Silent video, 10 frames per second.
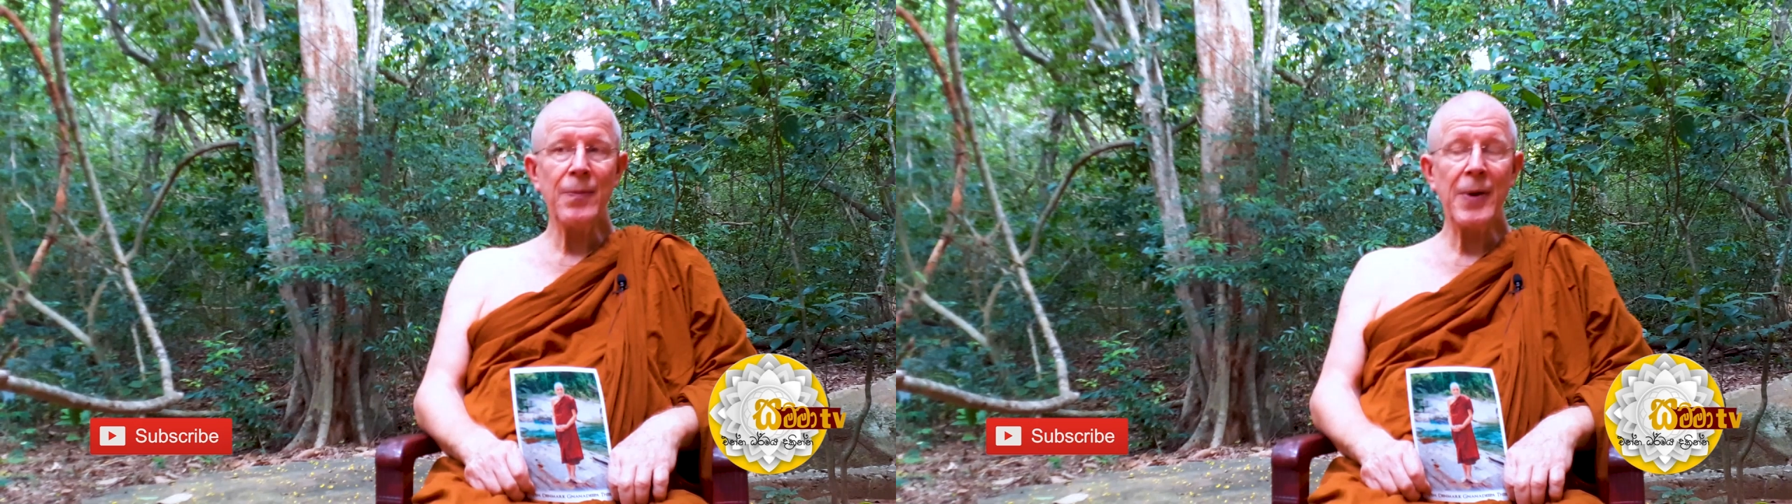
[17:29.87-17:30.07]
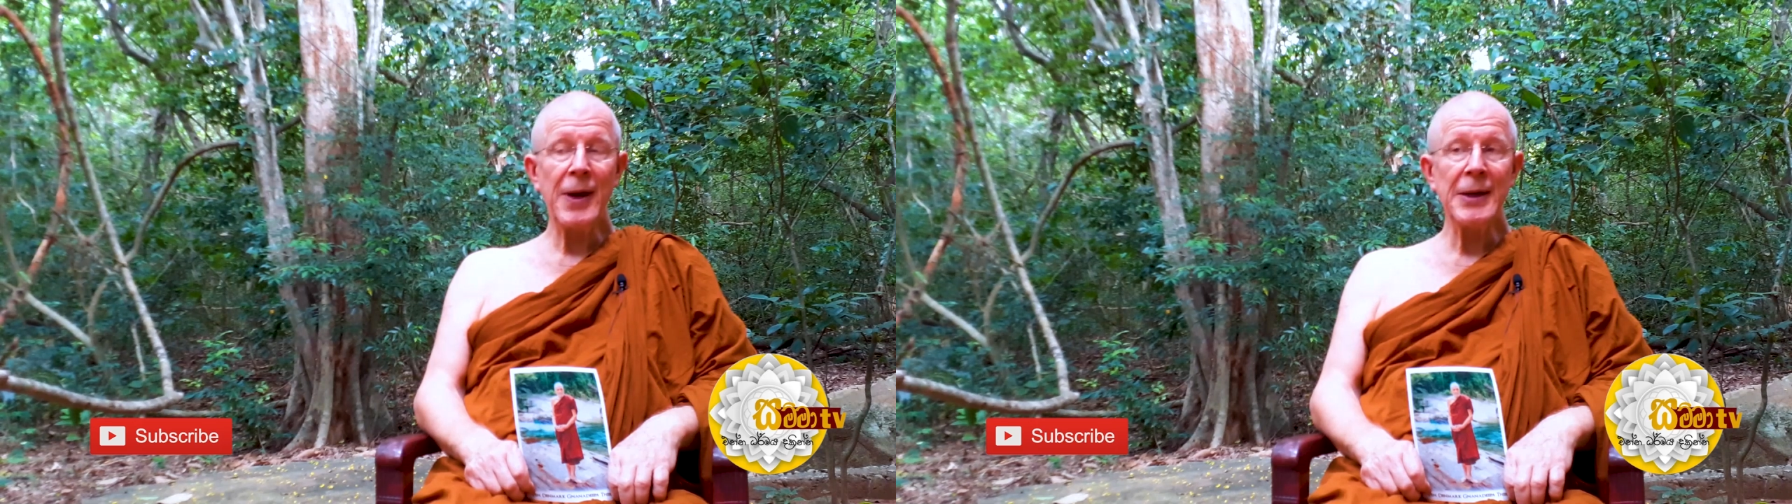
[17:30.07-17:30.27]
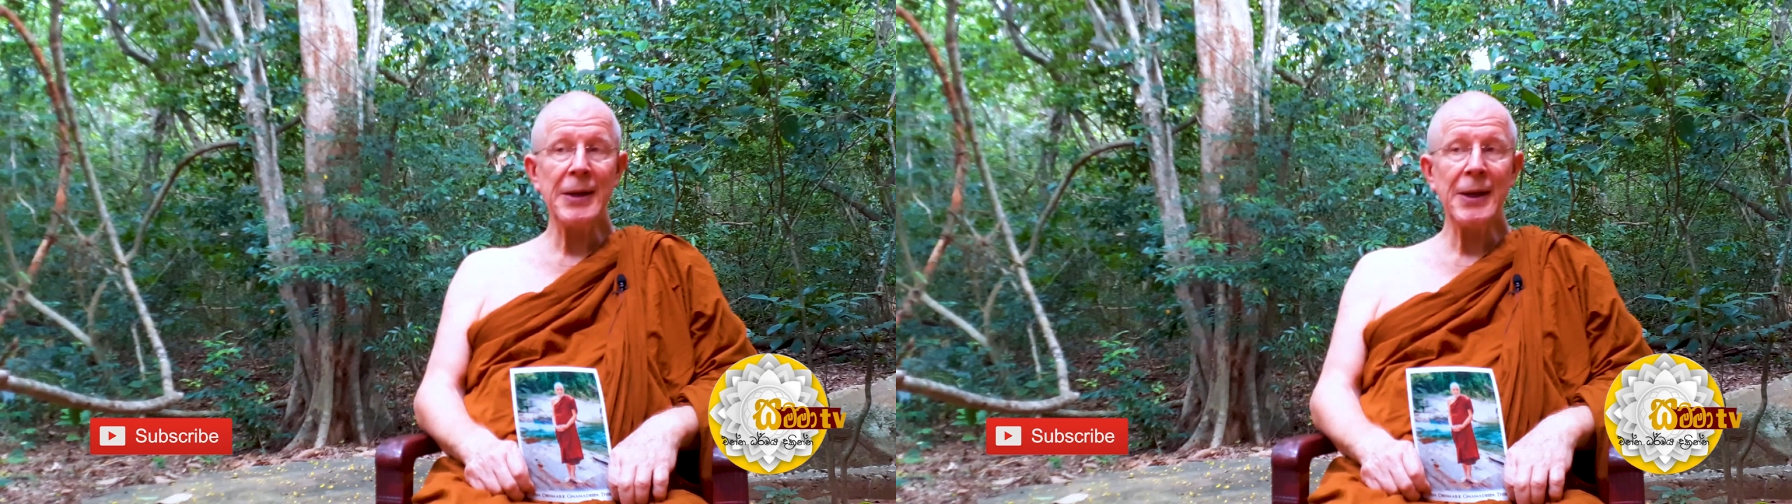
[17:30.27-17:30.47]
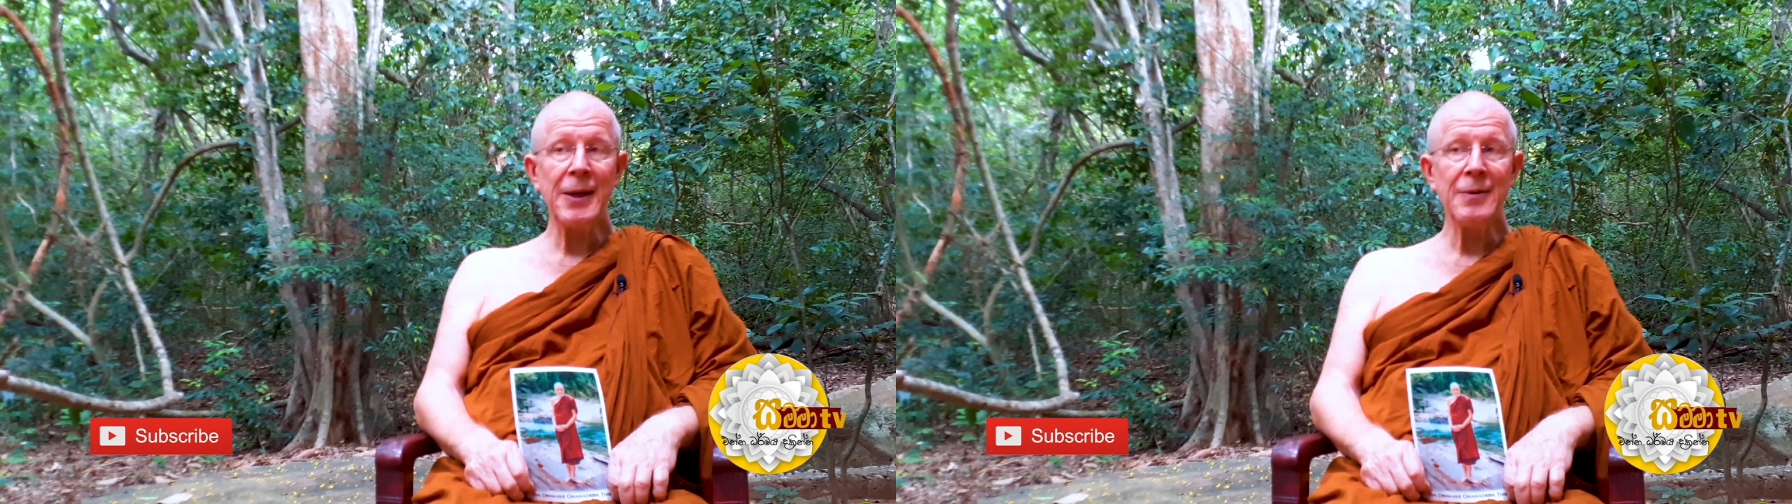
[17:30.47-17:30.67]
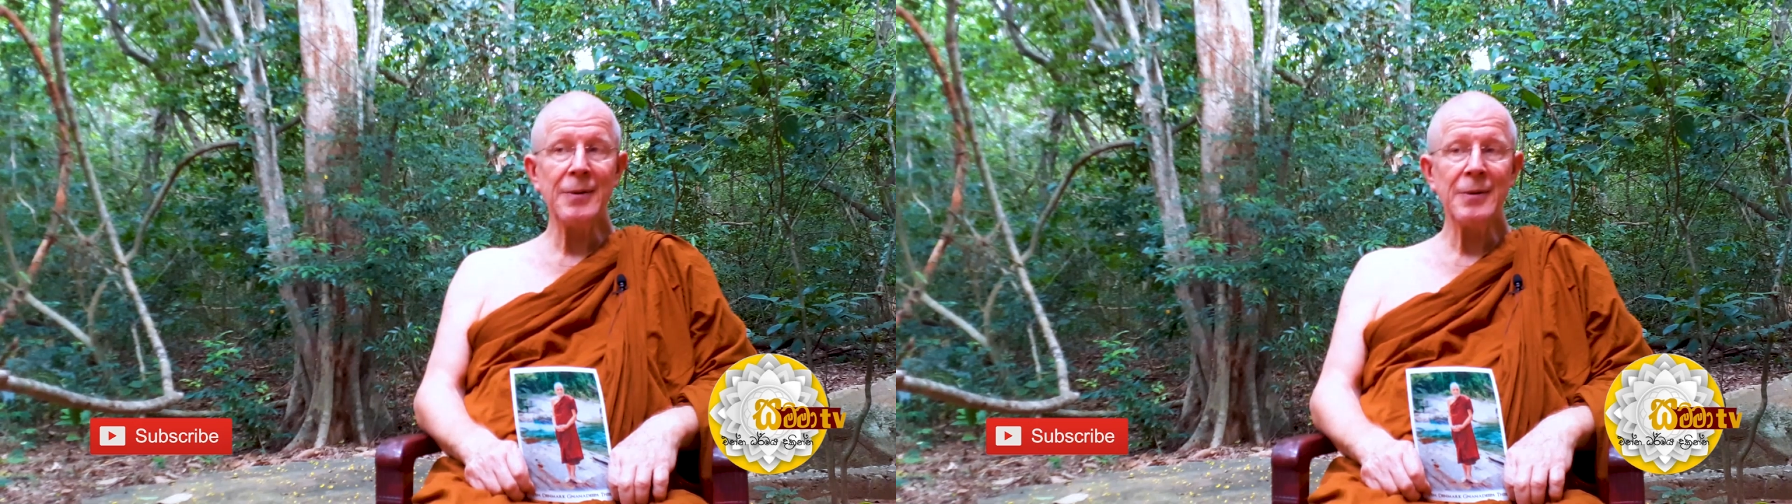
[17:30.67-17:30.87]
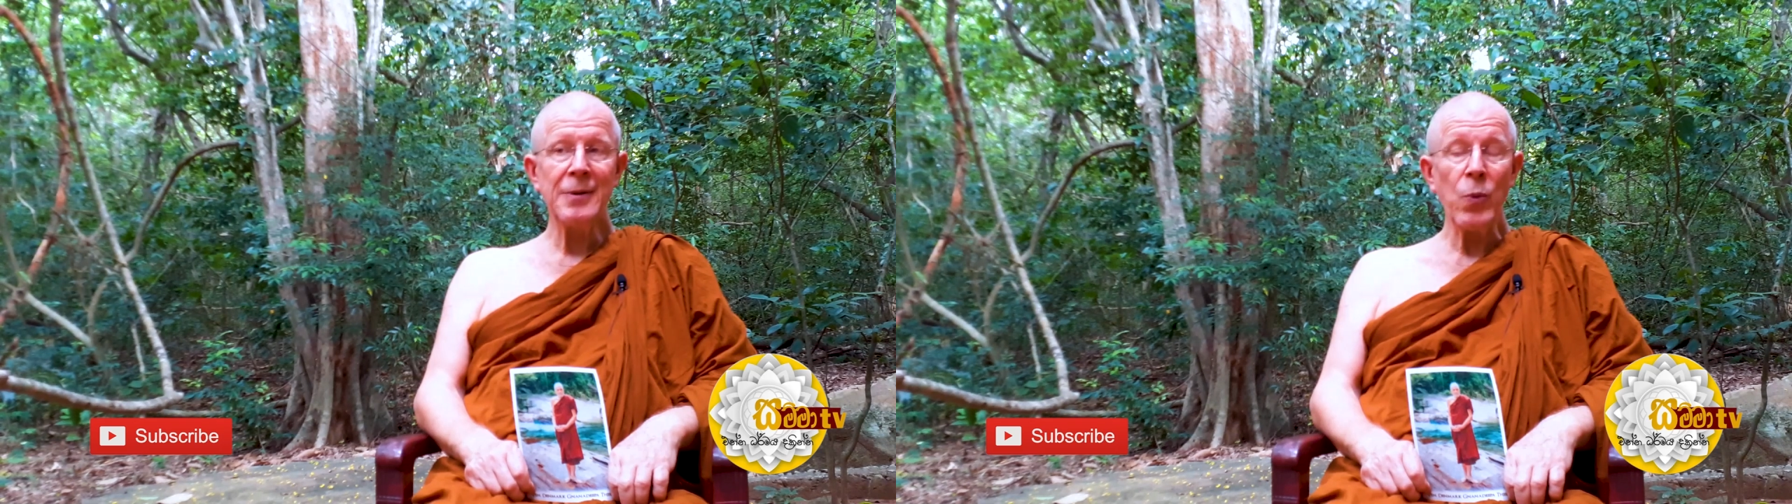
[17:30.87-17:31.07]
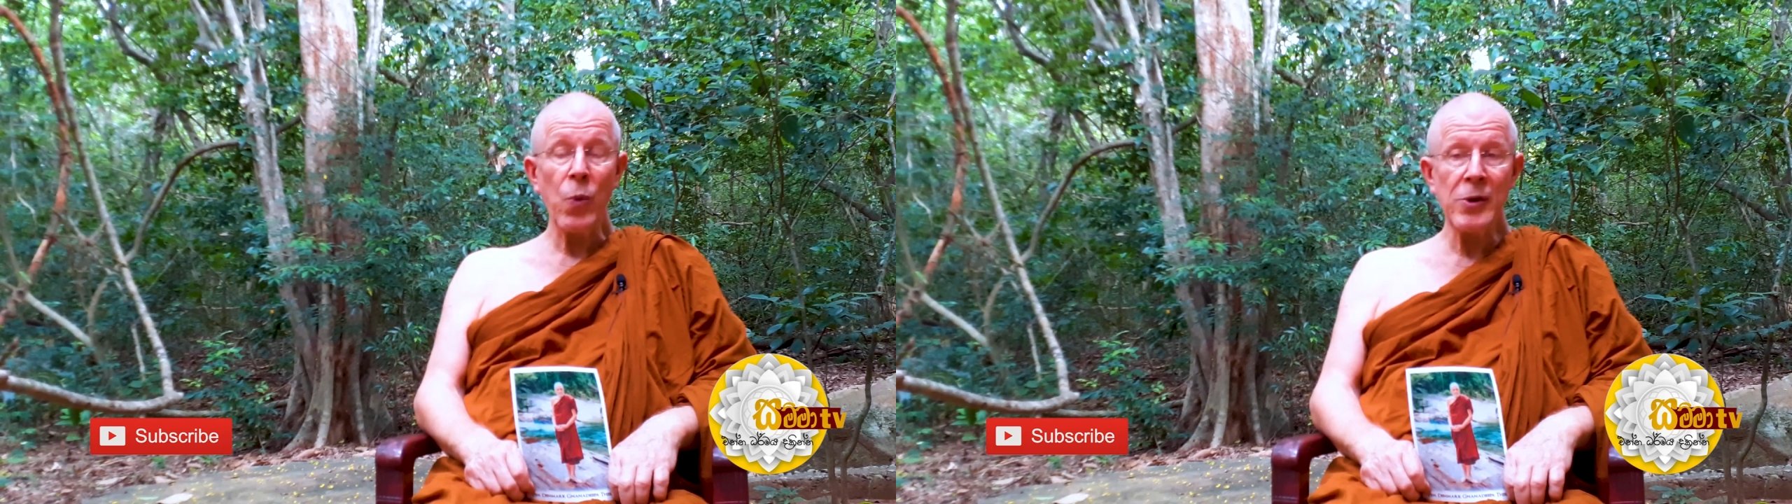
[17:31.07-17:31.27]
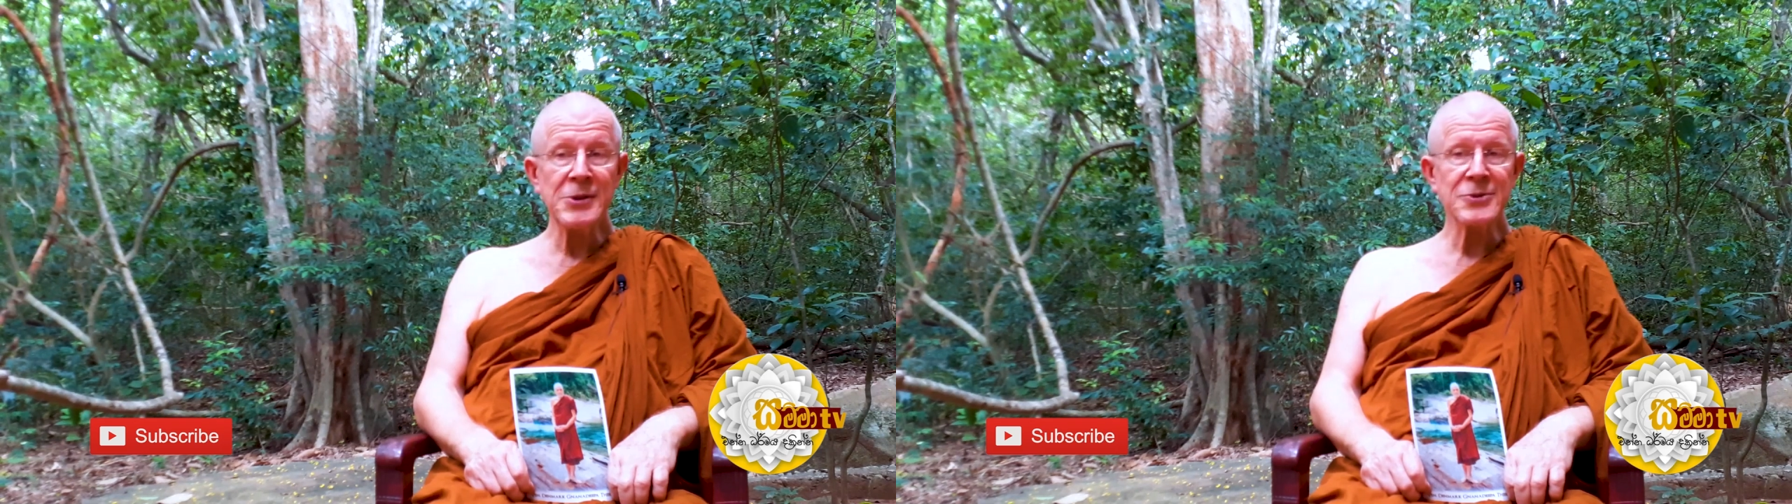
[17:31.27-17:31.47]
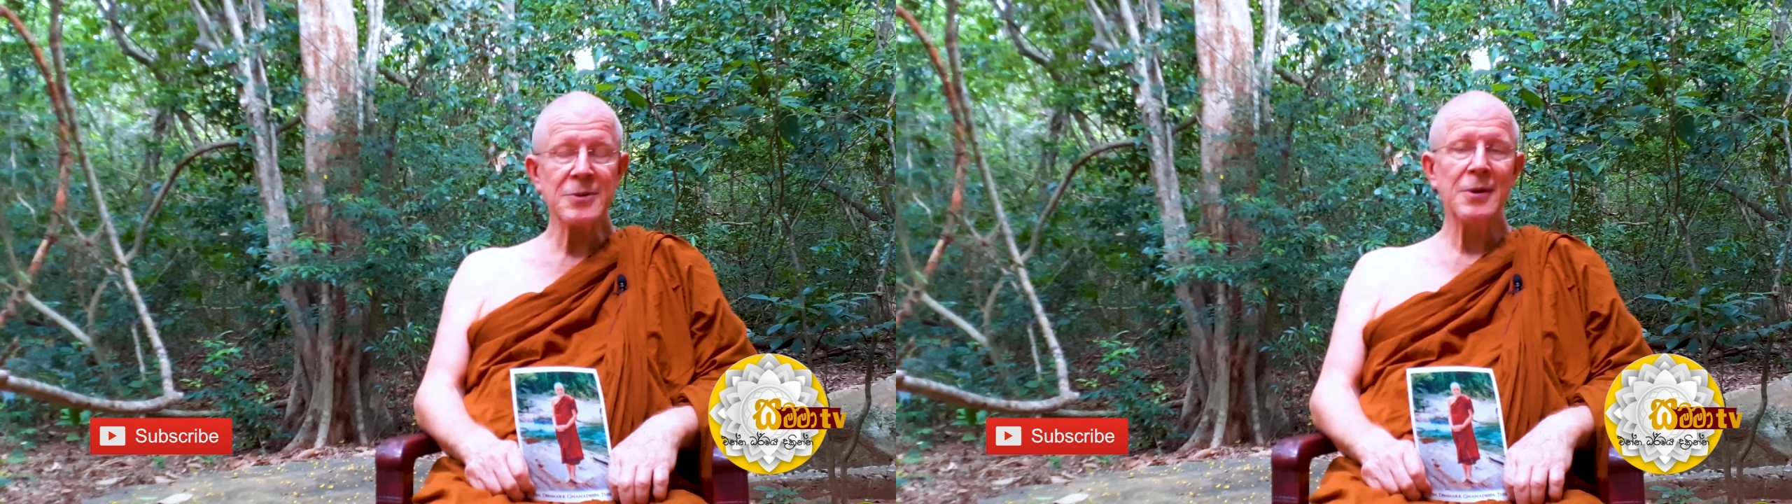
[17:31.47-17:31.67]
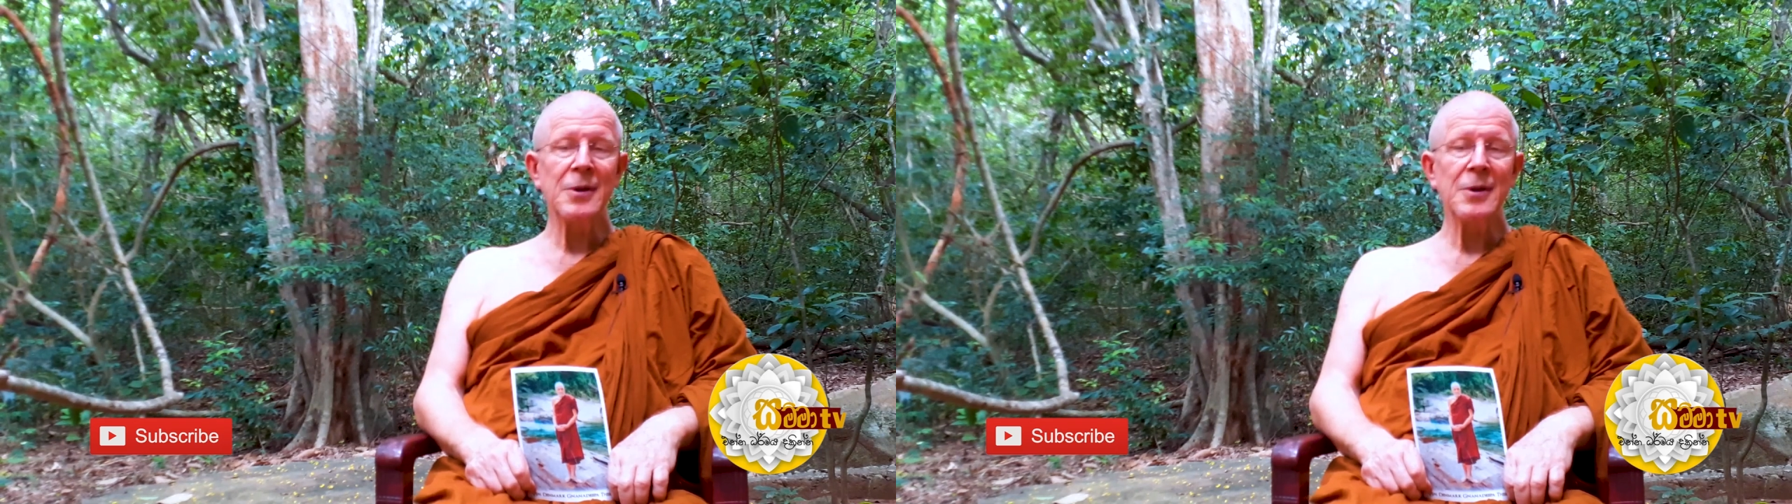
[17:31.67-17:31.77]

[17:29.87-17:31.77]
Pali words